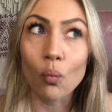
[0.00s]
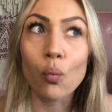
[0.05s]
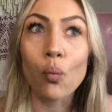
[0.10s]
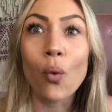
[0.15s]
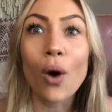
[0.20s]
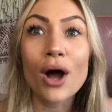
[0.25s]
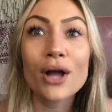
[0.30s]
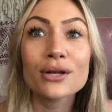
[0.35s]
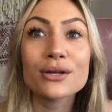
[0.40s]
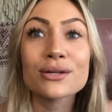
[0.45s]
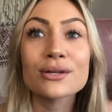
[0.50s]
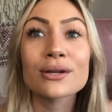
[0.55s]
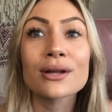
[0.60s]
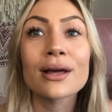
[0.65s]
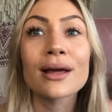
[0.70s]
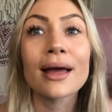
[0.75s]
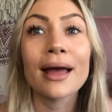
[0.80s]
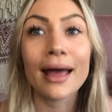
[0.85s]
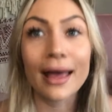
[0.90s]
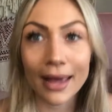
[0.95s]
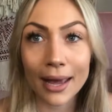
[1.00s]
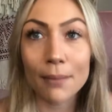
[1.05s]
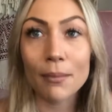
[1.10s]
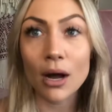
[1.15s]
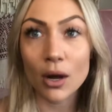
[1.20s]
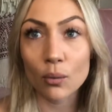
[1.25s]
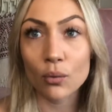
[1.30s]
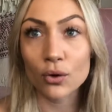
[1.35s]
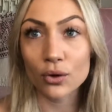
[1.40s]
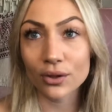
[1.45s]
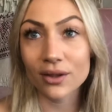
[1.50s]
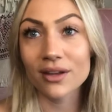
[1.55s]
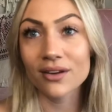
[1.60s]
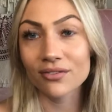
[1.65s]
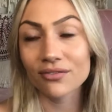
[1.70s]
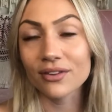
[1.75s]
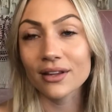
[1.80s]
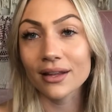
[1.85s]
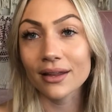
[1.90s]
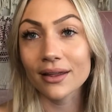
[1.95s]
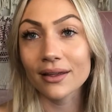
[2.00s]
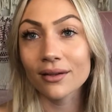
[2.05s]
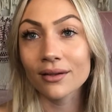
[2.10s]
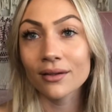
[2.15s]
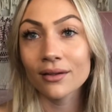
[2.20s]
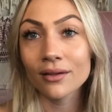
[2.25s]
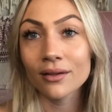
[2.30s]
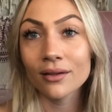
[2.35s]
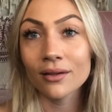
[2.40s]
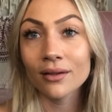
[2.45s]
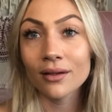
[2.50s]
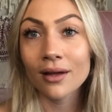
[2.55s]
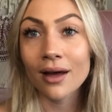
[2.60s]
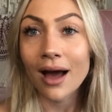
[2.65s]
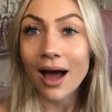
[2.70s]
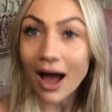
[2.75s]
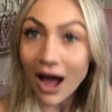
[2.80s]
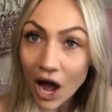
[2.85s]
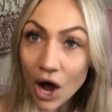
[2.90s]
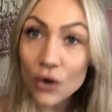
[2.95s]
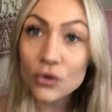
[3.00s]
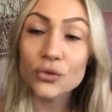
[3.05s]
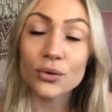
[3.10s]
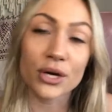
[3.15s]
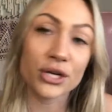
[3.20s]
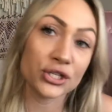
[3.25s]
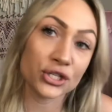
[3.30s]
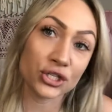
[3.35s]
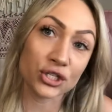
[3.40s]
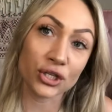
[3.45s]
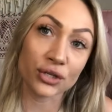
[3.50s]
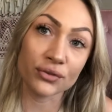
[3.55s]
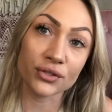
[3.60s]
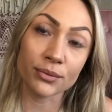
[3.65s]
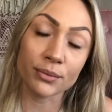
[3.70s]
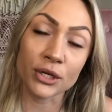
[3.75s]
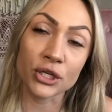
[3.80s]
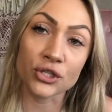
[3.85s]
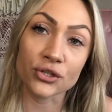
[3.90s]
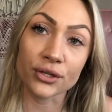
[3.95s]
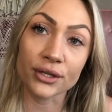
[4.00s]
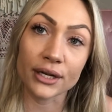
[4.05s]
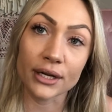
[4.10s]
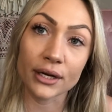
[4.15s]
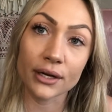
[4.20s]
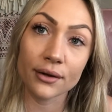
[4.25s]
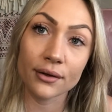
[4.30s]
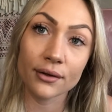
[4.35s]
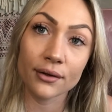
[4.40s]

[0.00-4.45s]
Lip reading: What am I worthy of feeling? How do I deserve to be treated?